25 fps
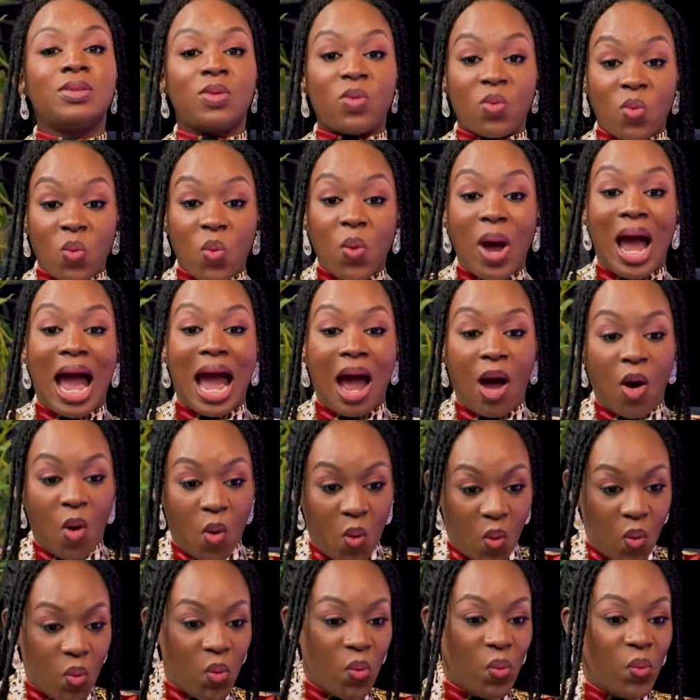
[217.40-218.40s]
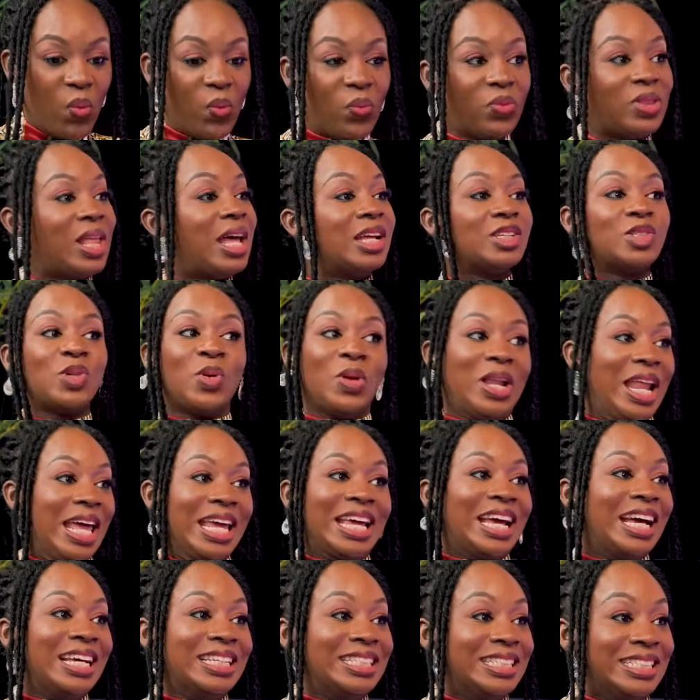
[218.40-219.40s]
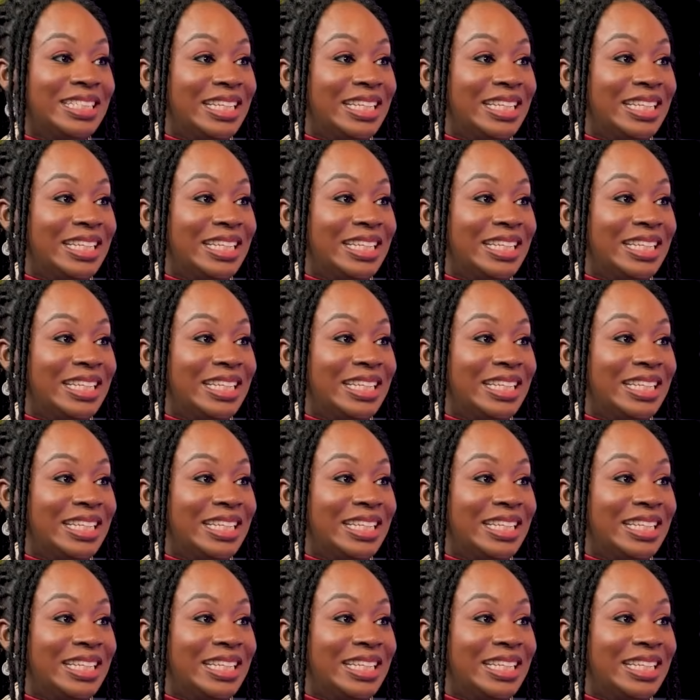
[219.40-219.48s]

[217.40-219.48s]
Wow. Yeah. That's all I can say.